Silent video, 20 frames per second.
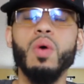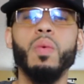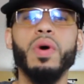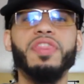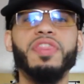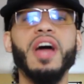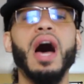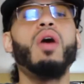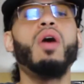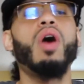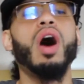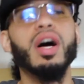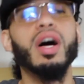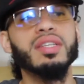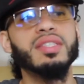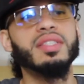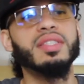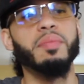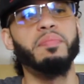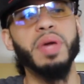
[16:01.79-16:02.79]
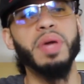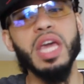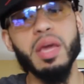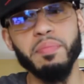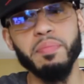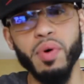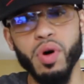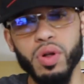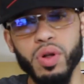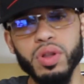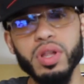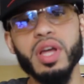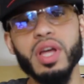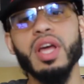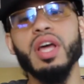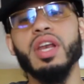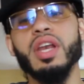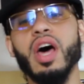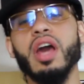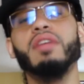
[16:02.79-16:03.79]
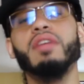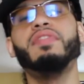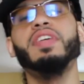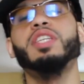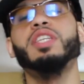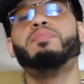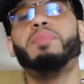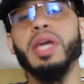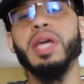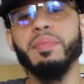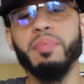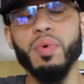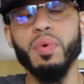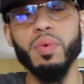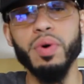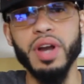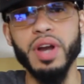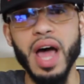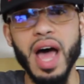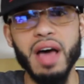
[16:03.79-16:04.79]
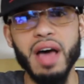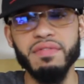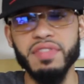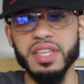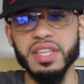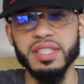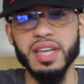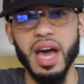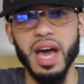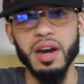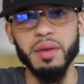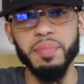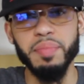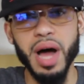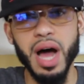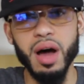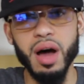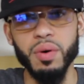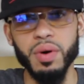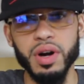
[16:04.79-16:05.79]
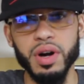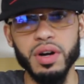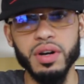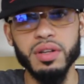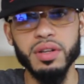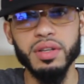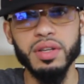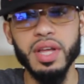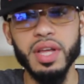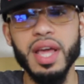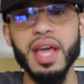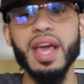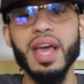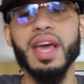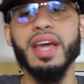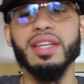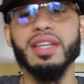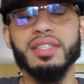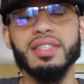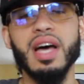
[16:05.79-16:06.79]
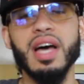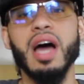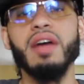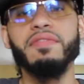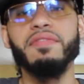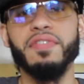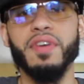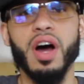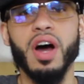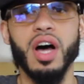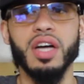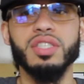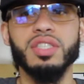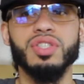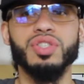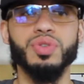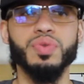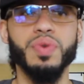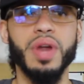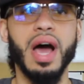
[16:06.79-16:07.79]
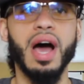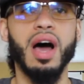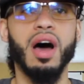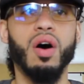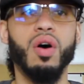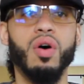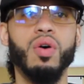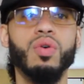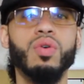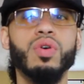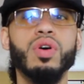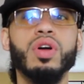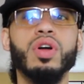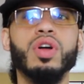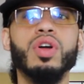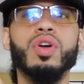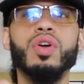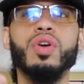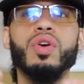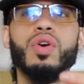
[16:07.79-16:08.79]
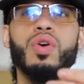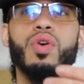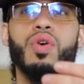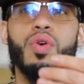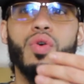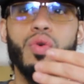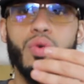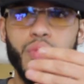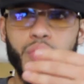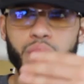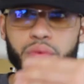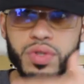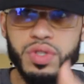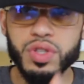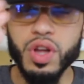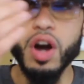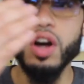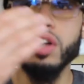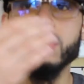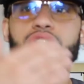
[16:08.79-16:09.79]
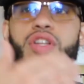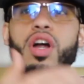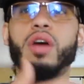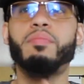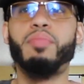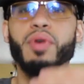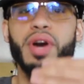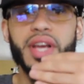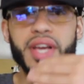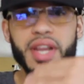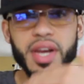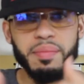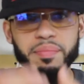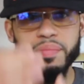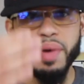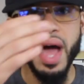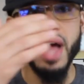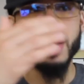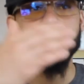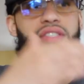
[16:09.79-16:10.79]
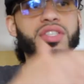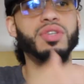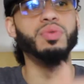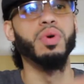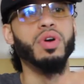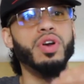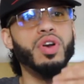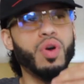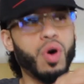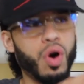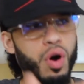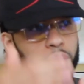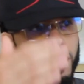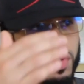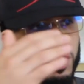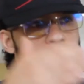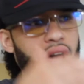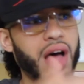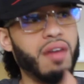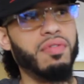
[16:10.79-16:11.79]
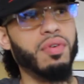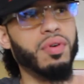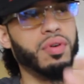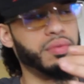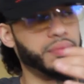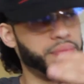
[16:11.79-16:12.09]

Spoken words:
Without us, the people, none of these people would have this kind of power. It is time for us to now start bringing it back to a normal level.